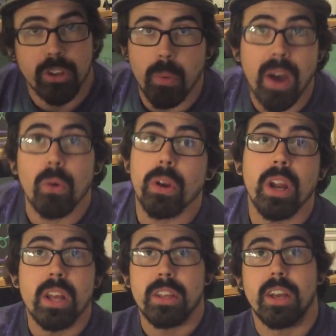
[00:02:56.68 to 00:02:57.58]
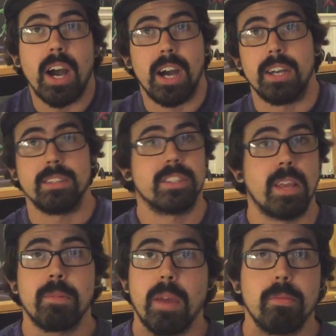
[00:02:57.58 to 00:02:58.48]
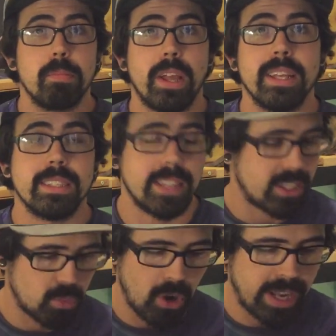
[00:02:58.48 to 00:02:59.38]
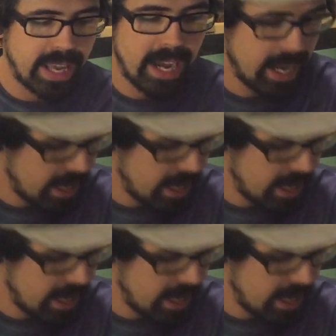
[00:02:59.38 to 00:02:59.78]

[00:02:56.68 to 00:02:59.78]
the Grout, same type of place. That's where I get